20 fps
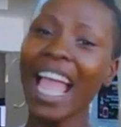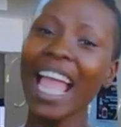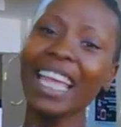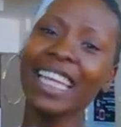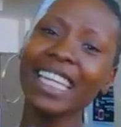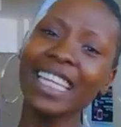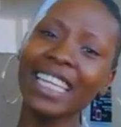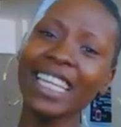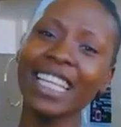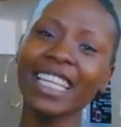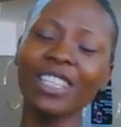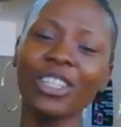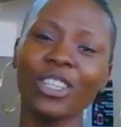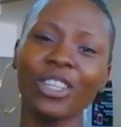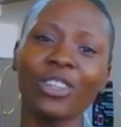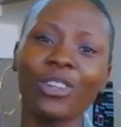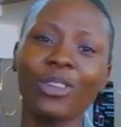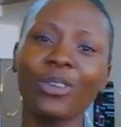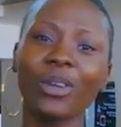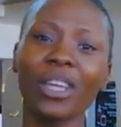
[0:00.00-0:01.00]
And in
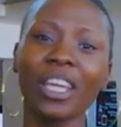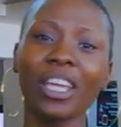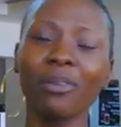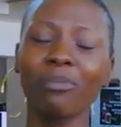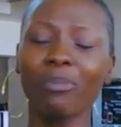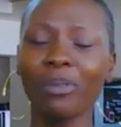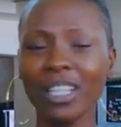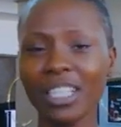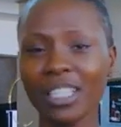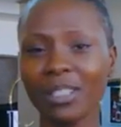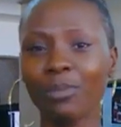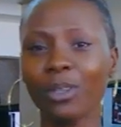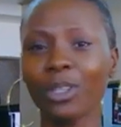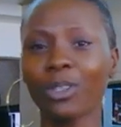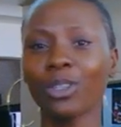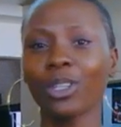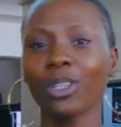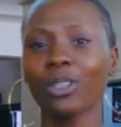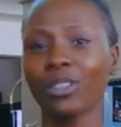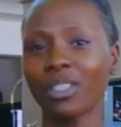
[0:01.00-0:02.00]
case you're new here, please
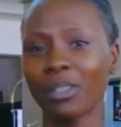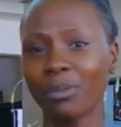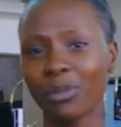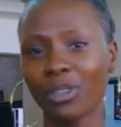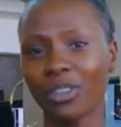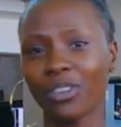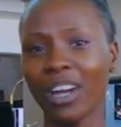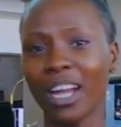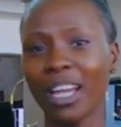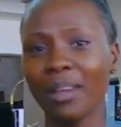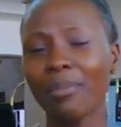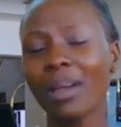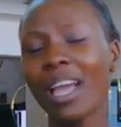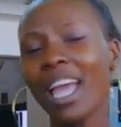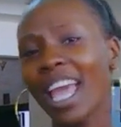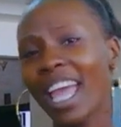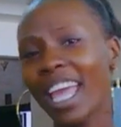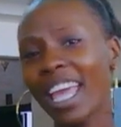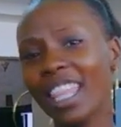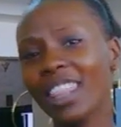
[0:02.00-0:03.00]
make sure to subscribe,
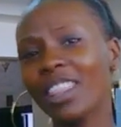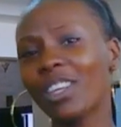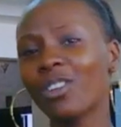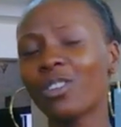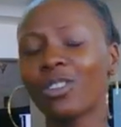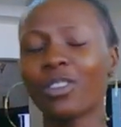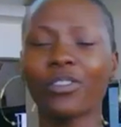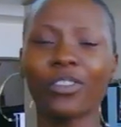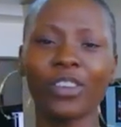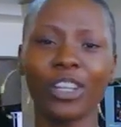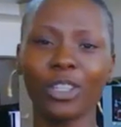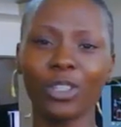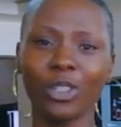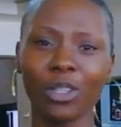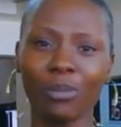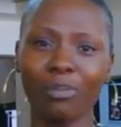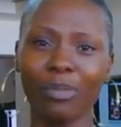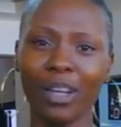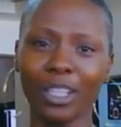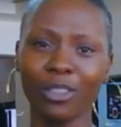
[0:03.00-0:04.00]
hit the
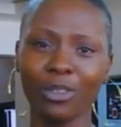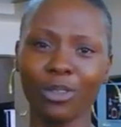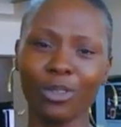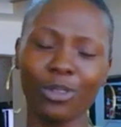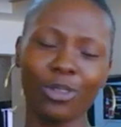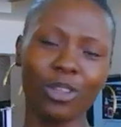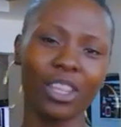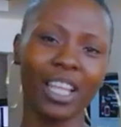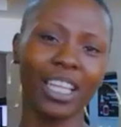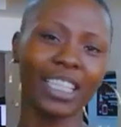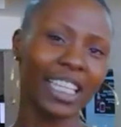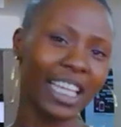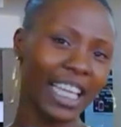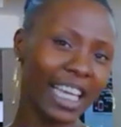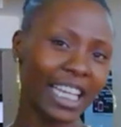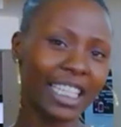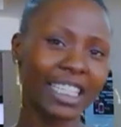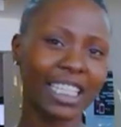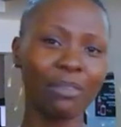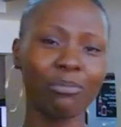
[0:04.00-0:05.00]
notification button so that
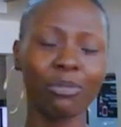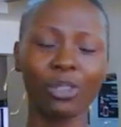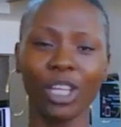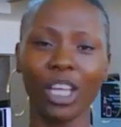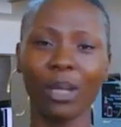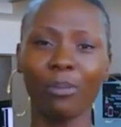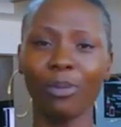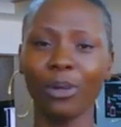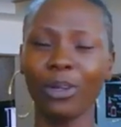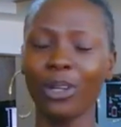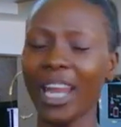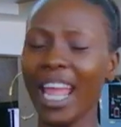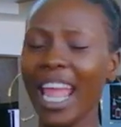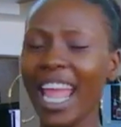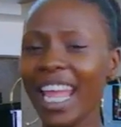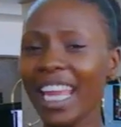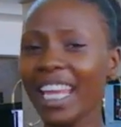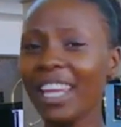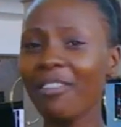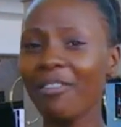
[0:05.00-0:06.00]
kila time to upload
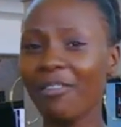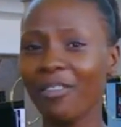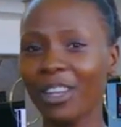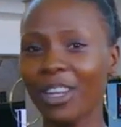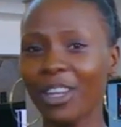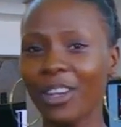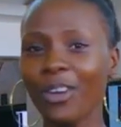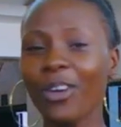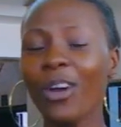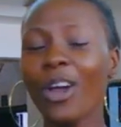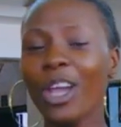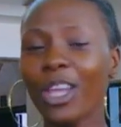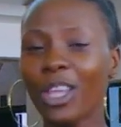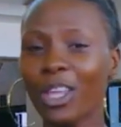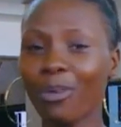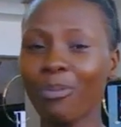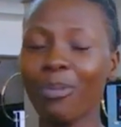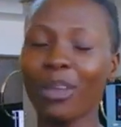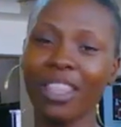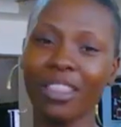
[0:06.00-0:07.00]
any video,
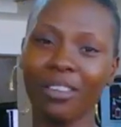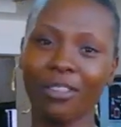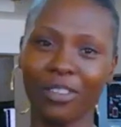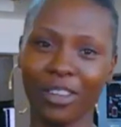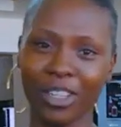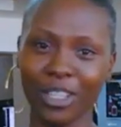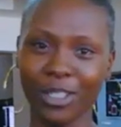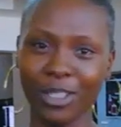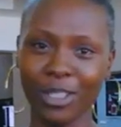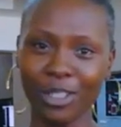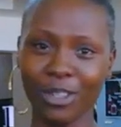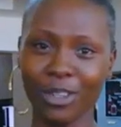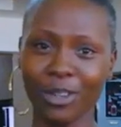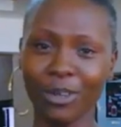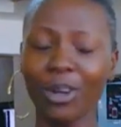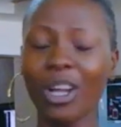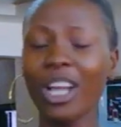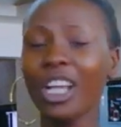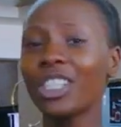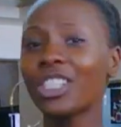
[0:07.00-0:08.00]
you be the first to
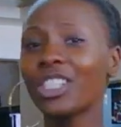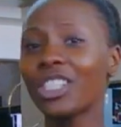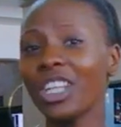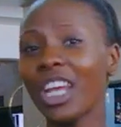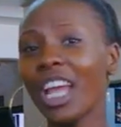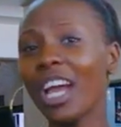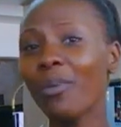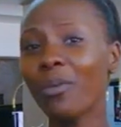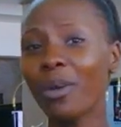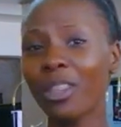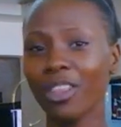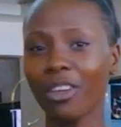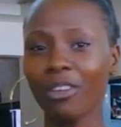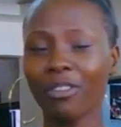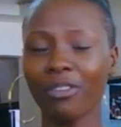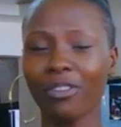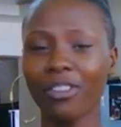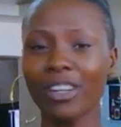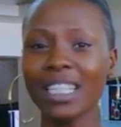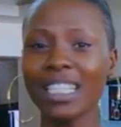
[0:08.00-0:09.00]
know. Share with
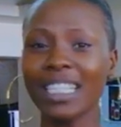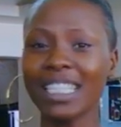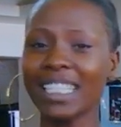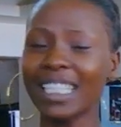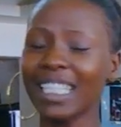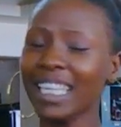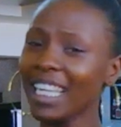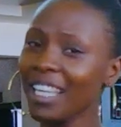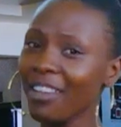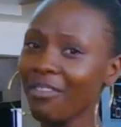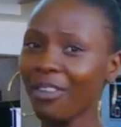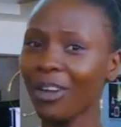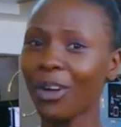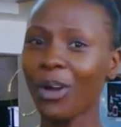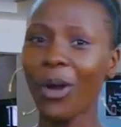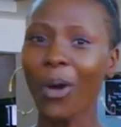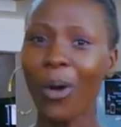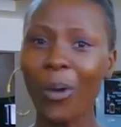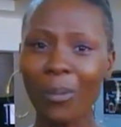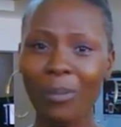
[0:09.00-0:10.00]
your friends, leave a
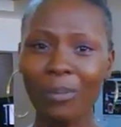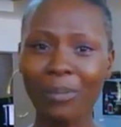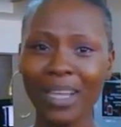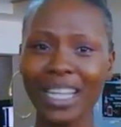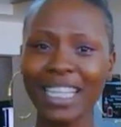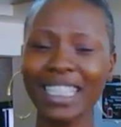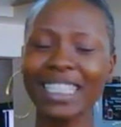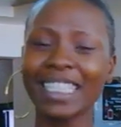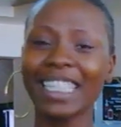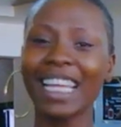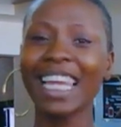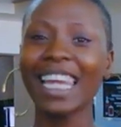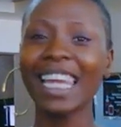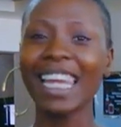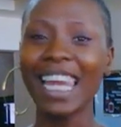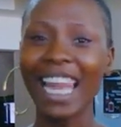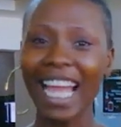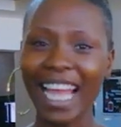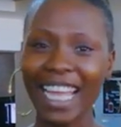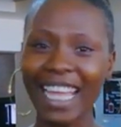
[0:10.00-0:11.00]
comment,
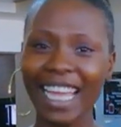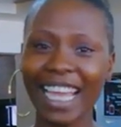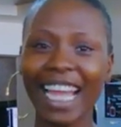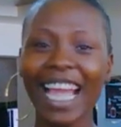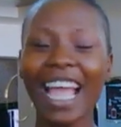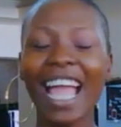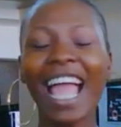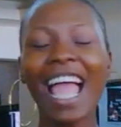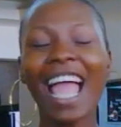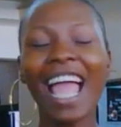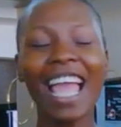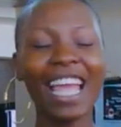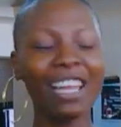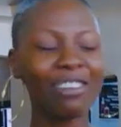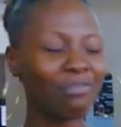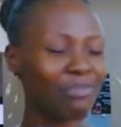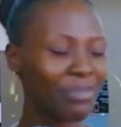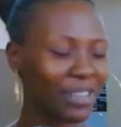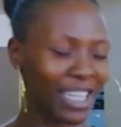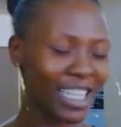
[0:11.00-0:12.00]
like,
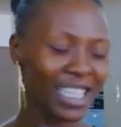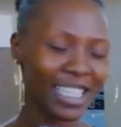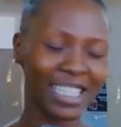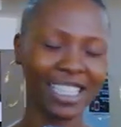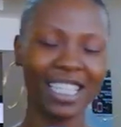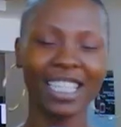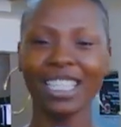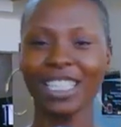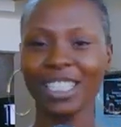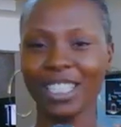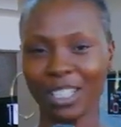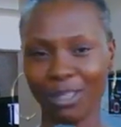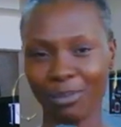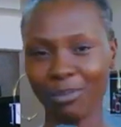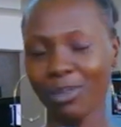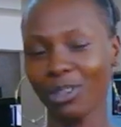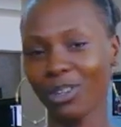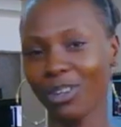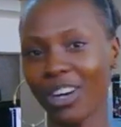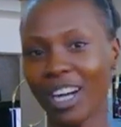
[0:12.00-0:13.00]
and please
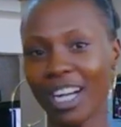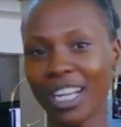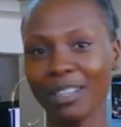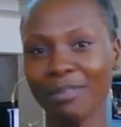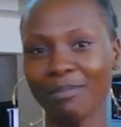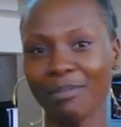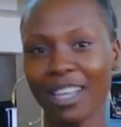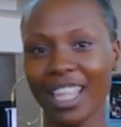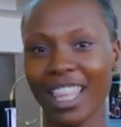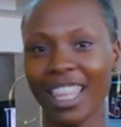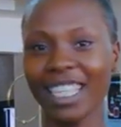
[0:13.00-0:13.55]
subscribe.